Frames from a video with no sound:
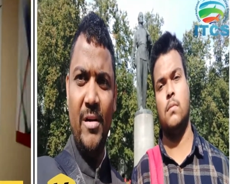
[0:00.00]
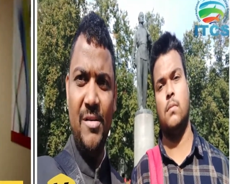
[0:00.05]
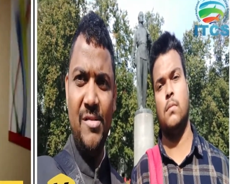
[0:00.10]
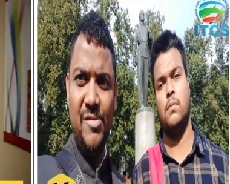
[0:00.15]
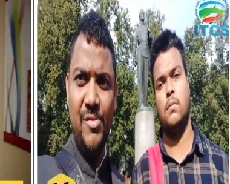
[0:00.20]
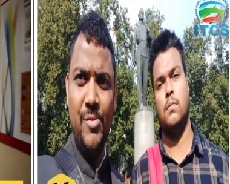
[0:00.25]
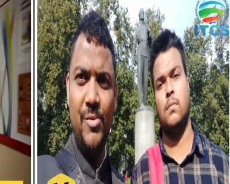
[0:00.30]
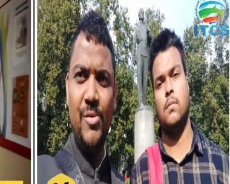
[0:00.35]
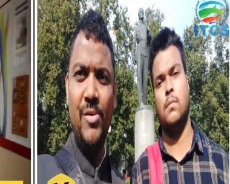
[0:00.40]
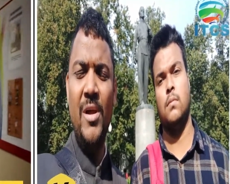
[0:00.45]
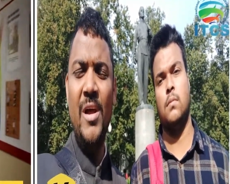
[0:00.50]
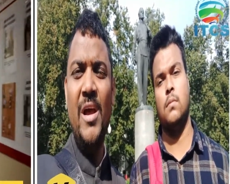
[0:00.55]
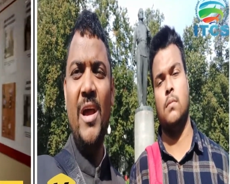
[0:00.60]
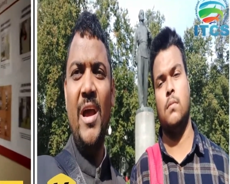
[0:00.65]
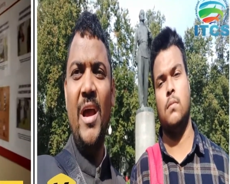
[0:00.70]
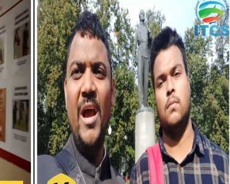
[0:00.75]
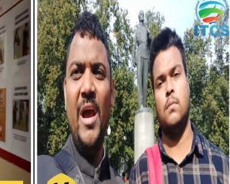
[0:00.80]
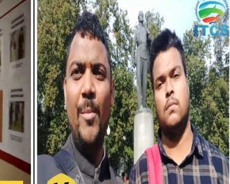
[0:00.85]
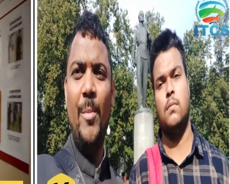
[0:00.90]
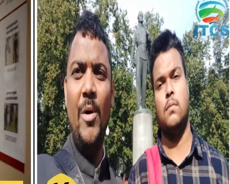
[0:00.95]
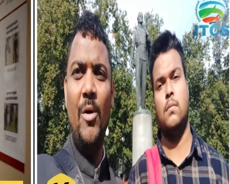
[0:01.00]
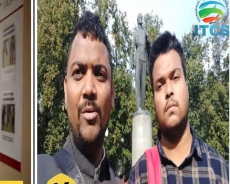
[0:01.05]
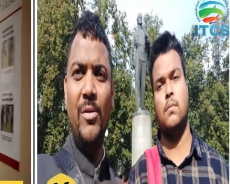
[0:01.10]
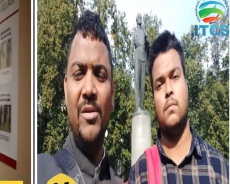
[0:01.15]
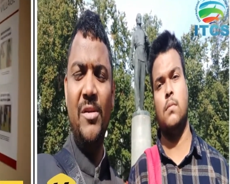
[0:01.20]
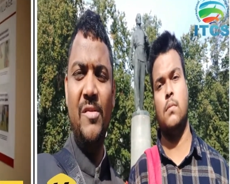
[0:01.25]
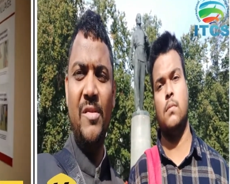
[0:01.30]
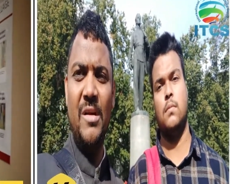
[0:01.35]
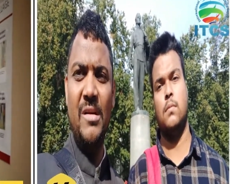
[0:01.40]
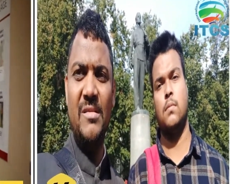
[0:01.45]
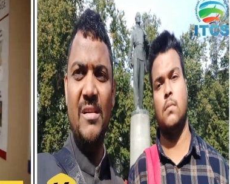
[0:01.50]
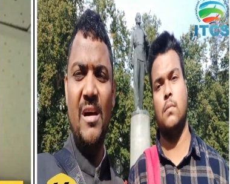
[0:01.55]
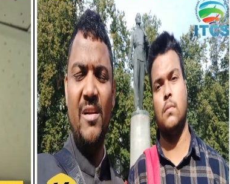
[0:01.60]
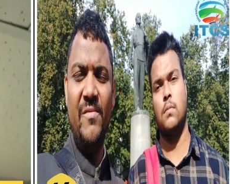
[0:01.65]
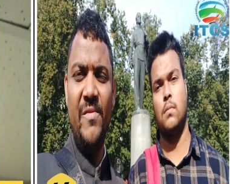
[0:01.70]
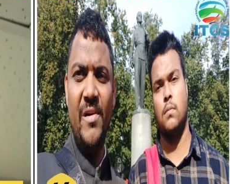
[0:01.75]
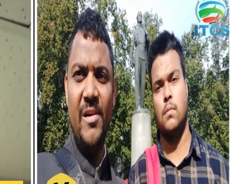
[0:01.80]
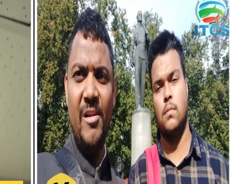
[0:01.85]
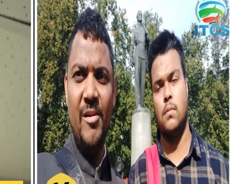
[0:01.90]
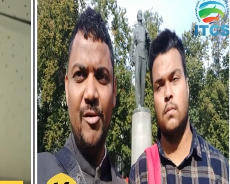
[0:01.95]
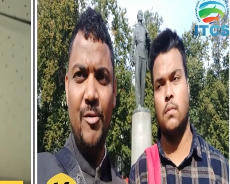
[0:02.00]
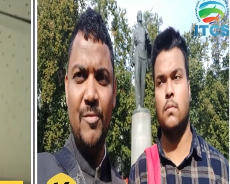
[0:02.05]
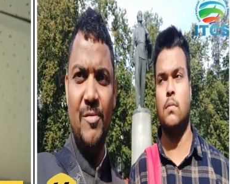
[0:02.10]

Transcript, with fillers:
Speaker 1: understood about this Kazan Federal